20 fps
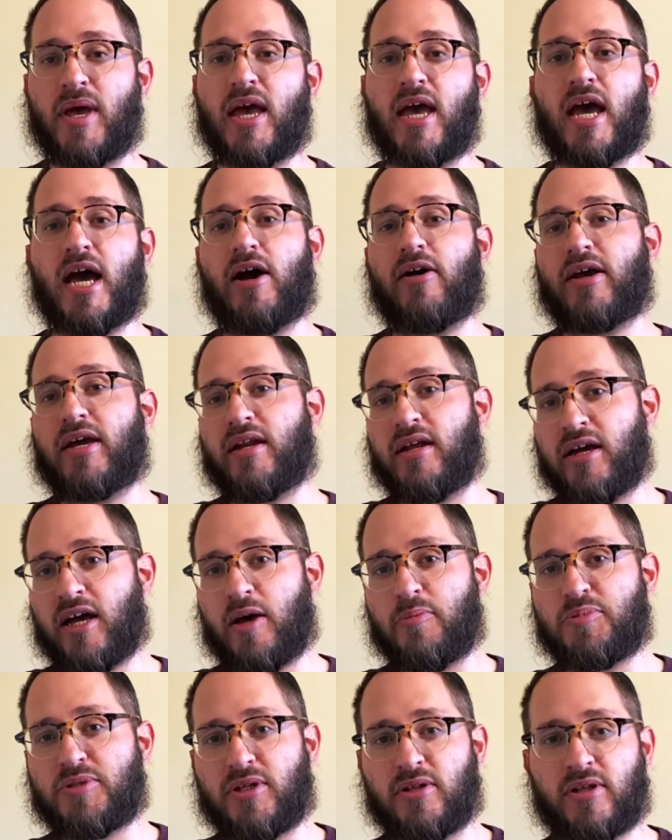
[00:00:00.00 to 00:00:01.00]
How can I
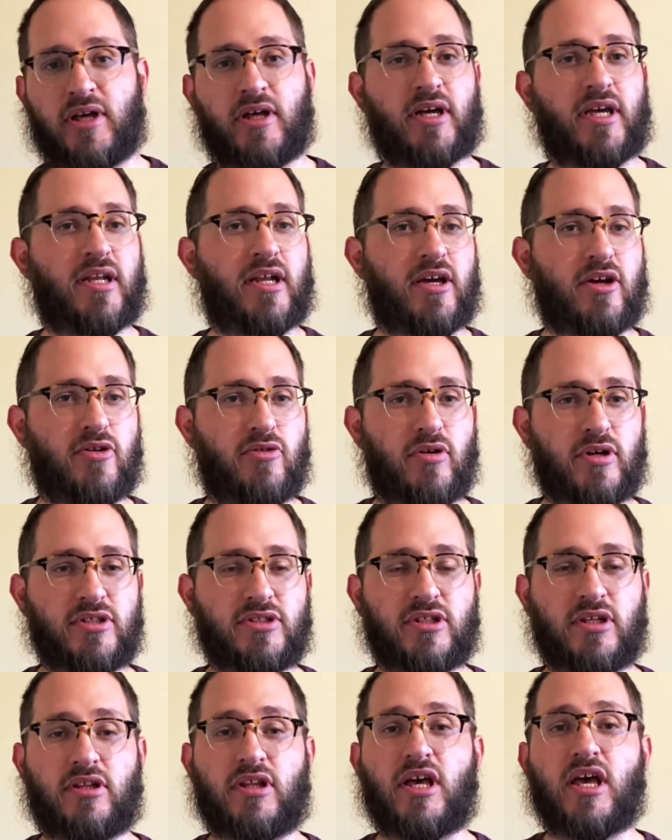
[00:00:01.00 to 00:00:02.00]
upsell? How can I
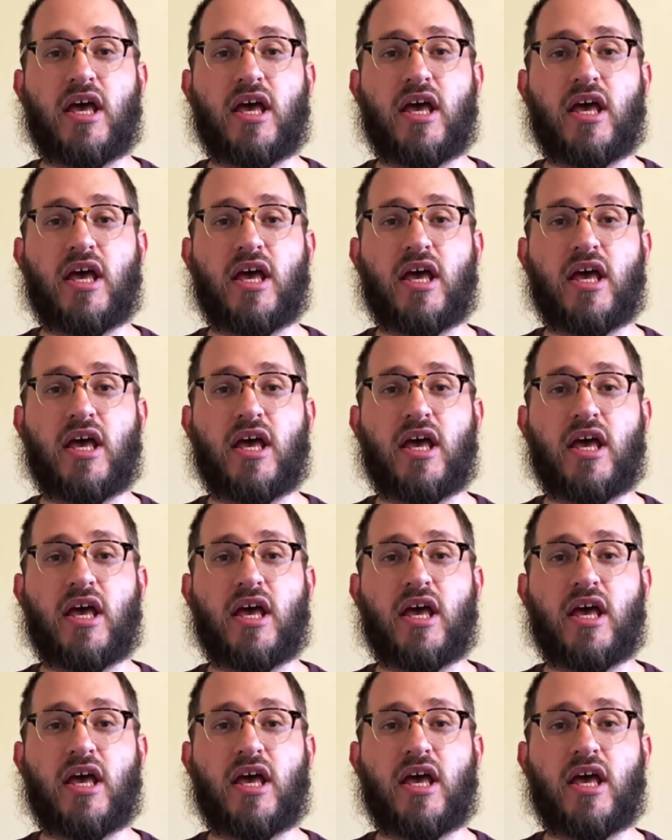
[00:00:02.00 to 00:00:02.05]
cross-sell?